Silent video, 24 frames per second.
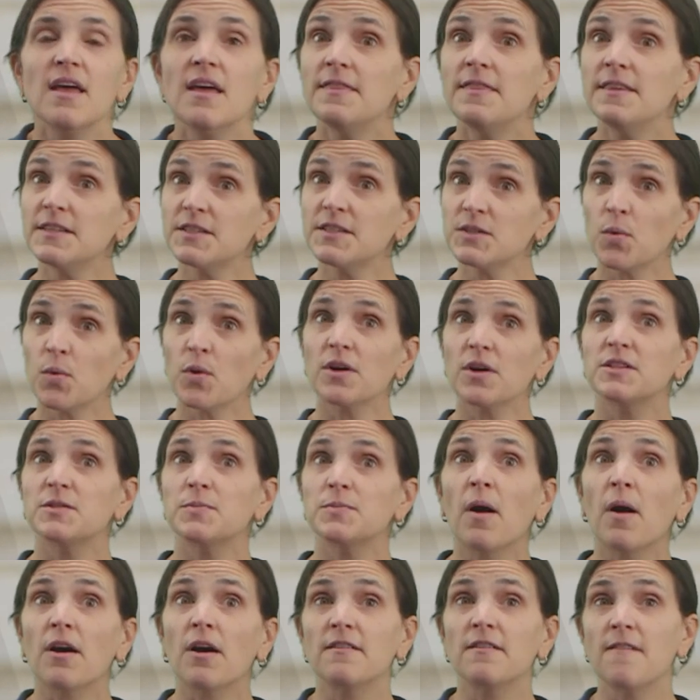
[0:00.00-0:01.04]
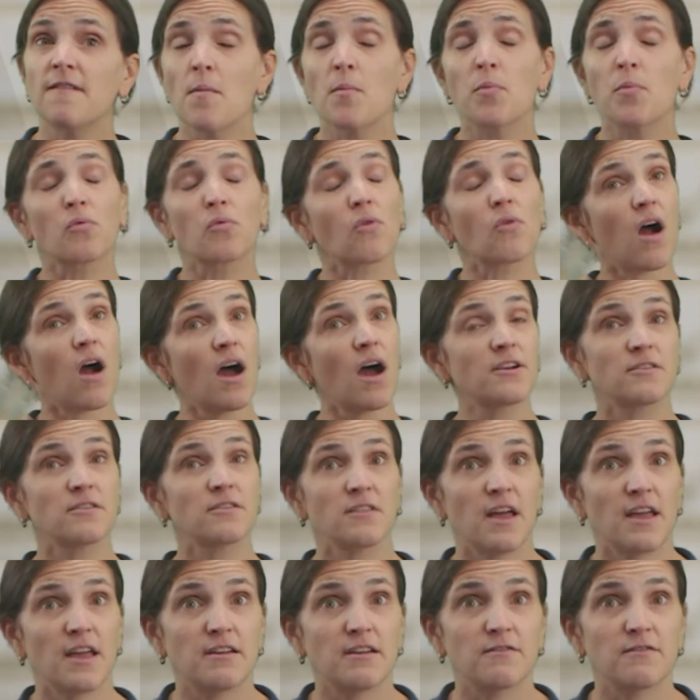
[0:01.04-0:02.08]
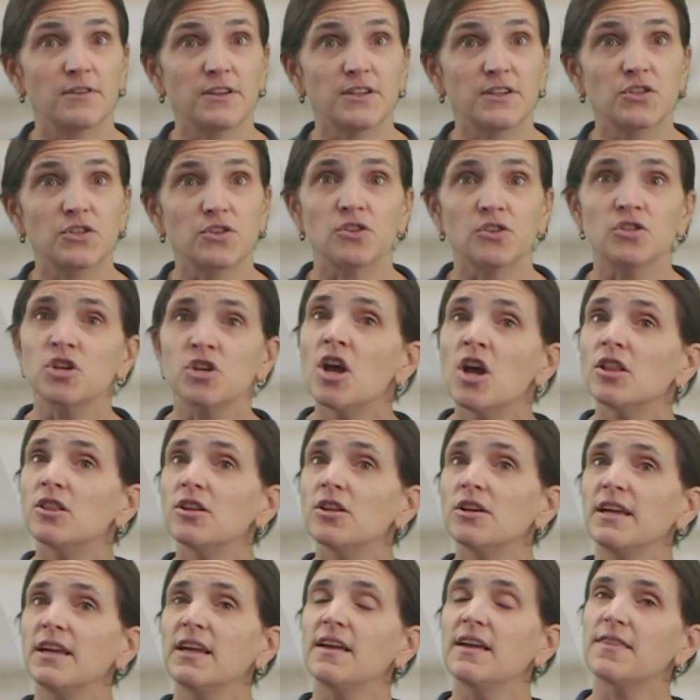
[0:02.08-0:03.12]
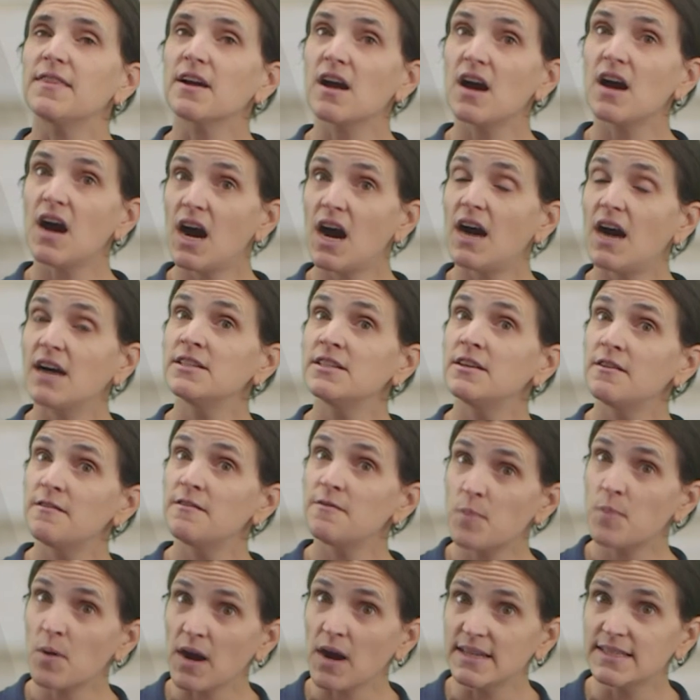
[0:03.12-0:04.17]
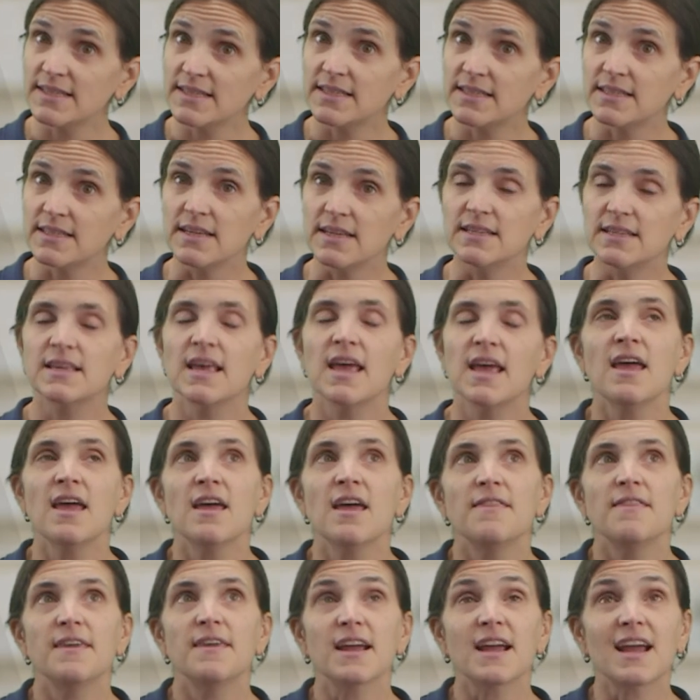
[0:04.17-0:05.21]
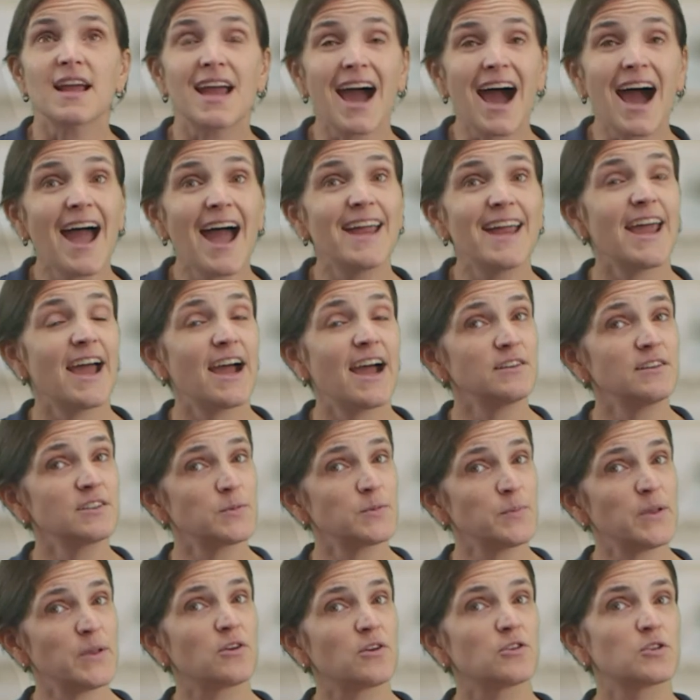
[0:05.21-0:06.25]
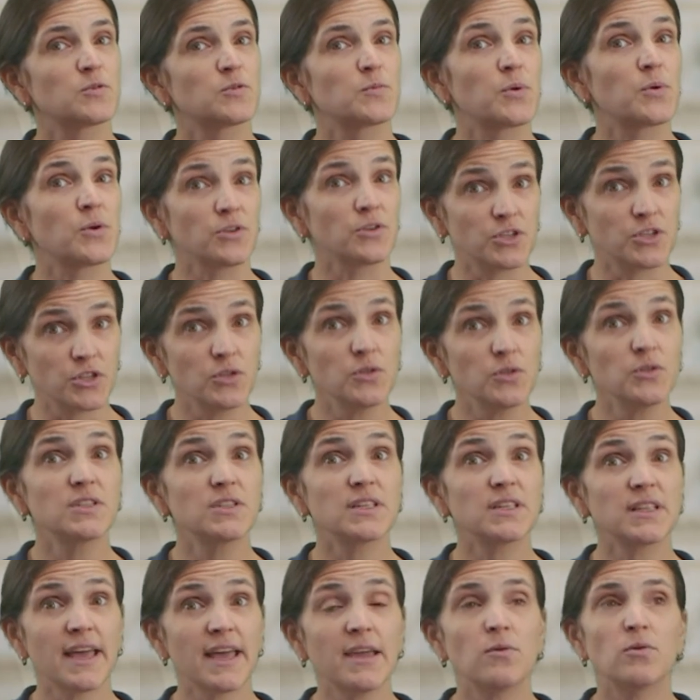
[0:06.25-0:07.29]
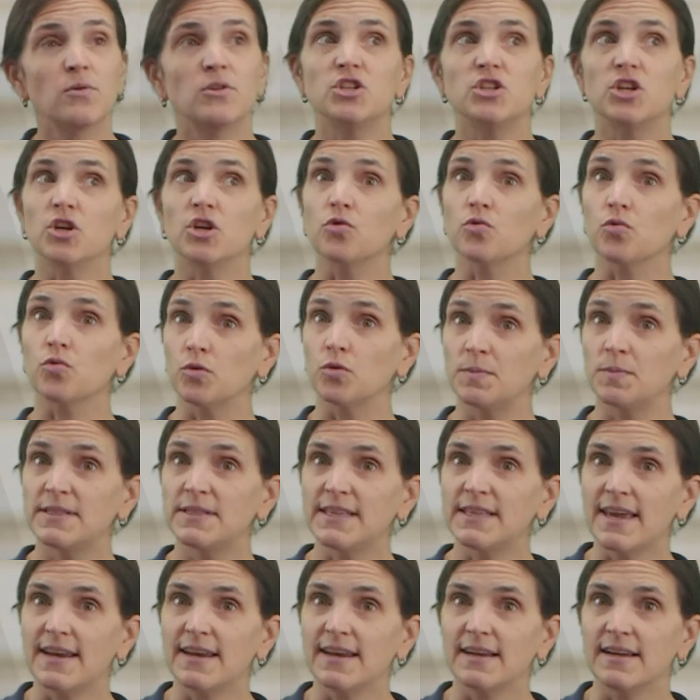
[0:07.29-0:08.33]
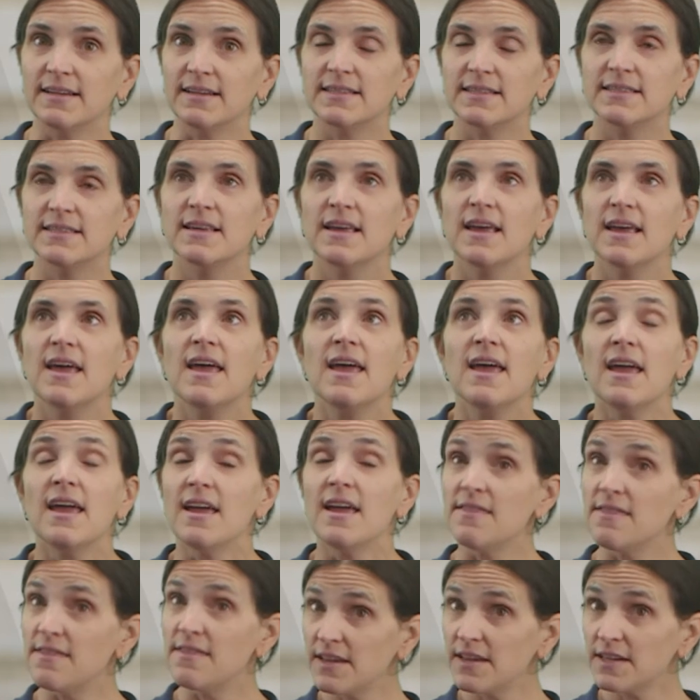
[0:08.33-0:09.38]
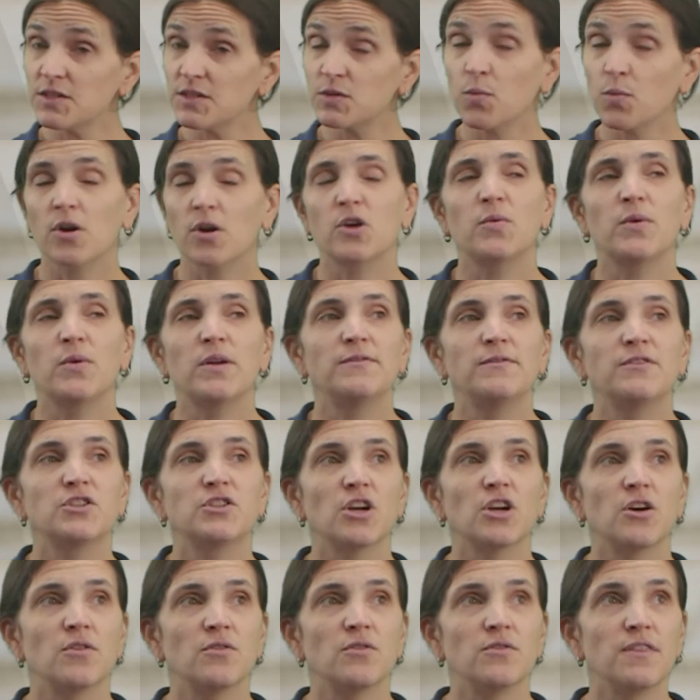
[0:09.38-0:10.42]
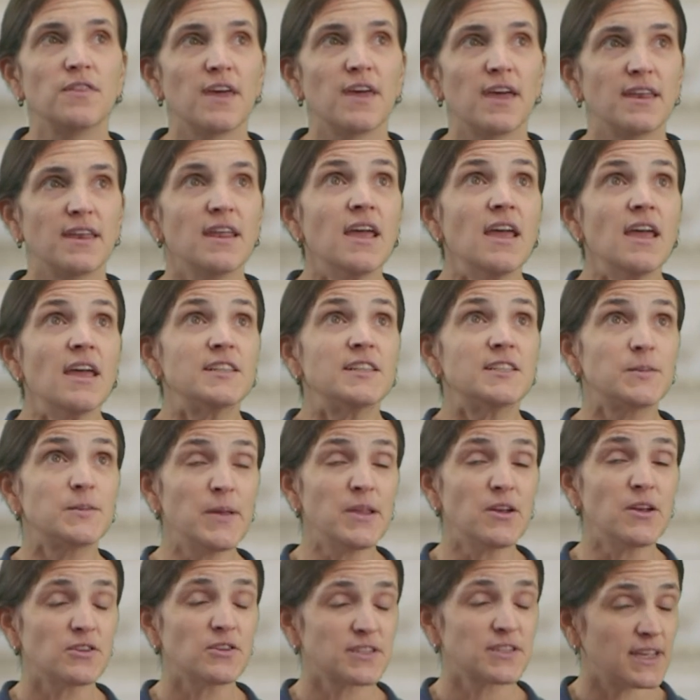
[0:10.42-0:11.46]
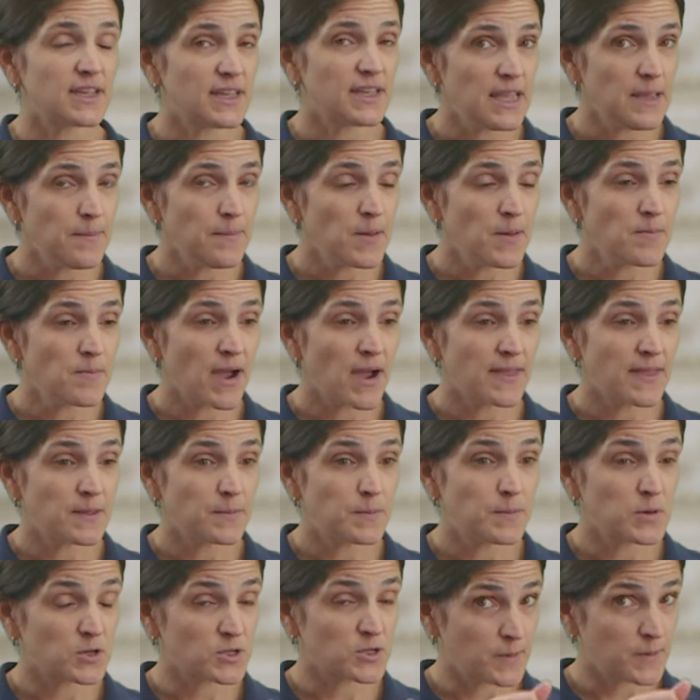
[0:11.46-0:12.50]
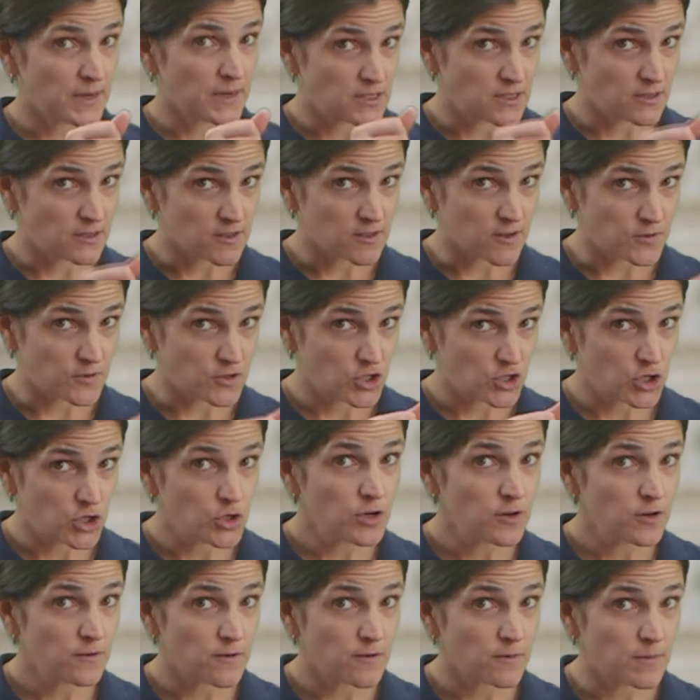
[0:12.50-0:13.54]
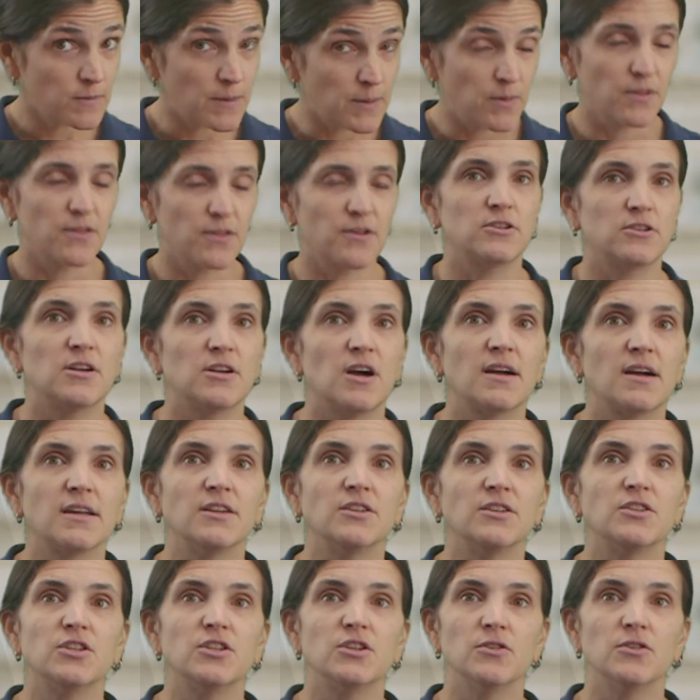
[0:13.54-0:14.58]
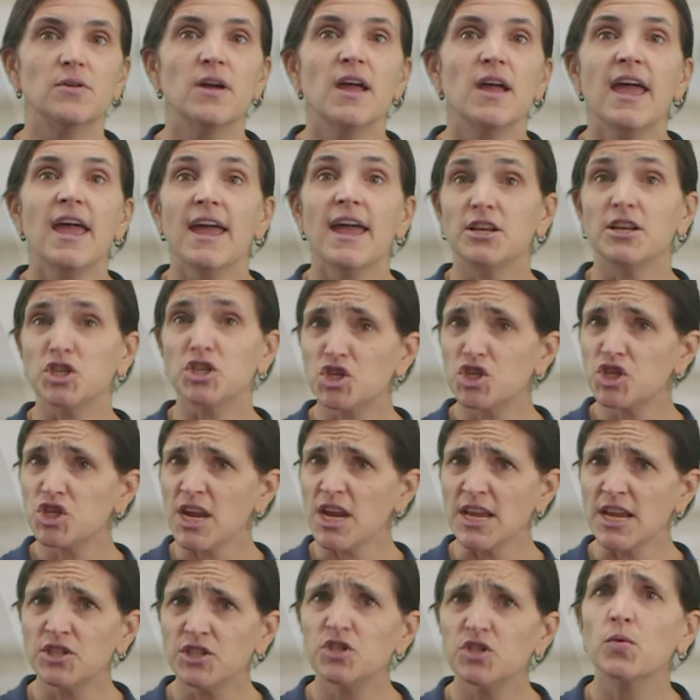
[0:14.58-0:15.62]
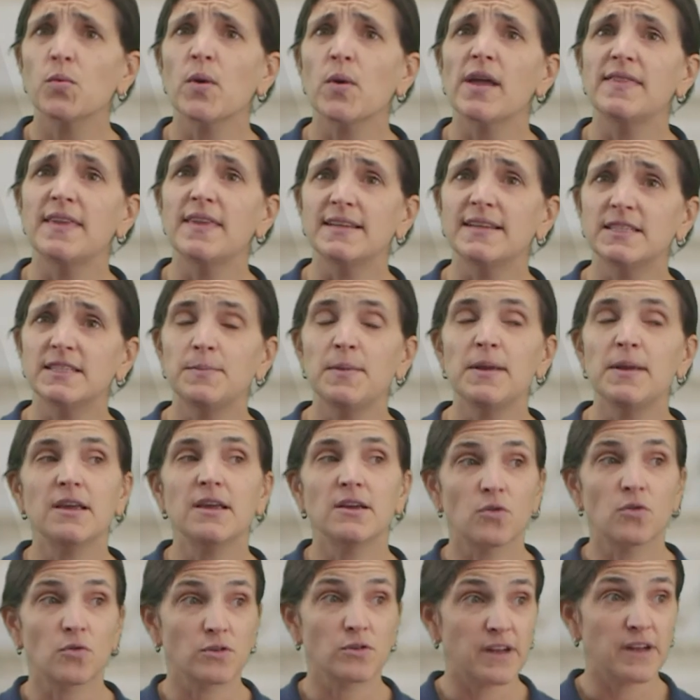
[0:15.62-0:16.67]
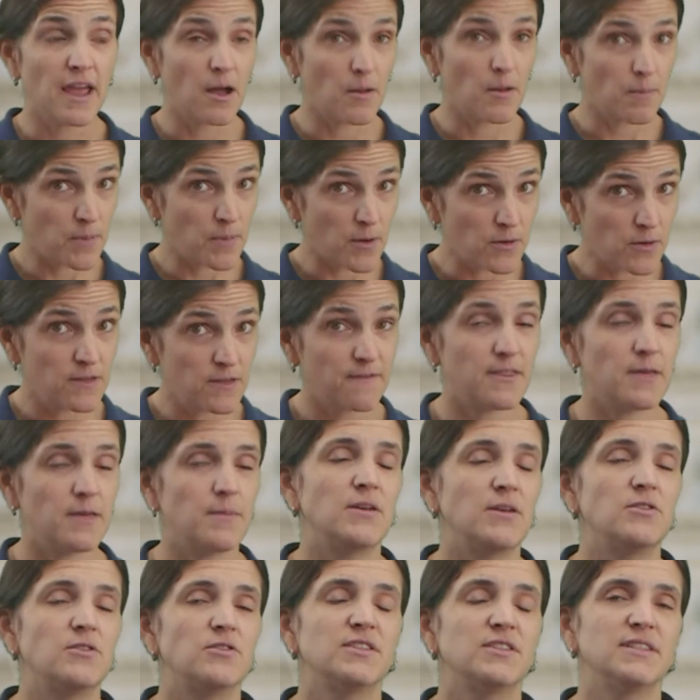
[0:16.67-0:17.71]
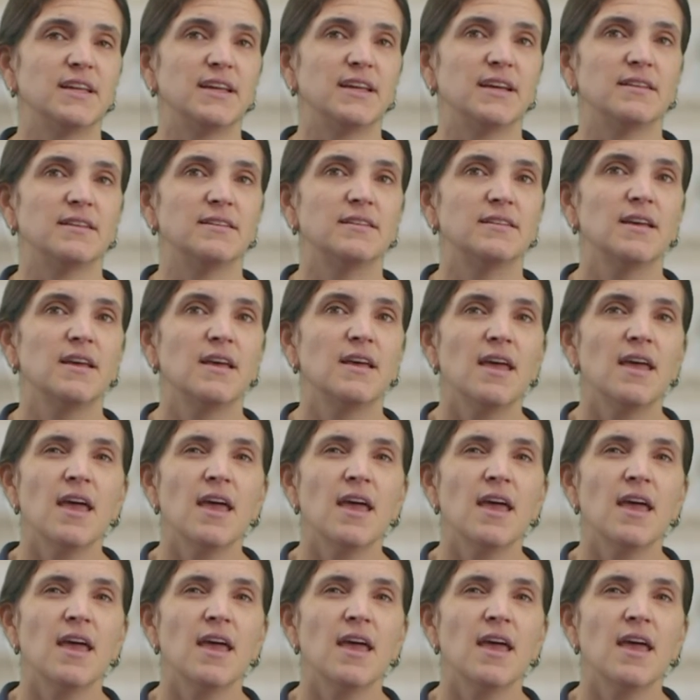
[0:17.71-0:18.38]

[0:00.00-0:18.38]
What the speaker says: This work is part of a broader line of research looking at the cognitive processes that guide how speakers produce language in group settings. In this work, we've shown that speakers can keep in mind the perspectives of 2 different people they're talking to and change the way they speak in order to help both of them understand.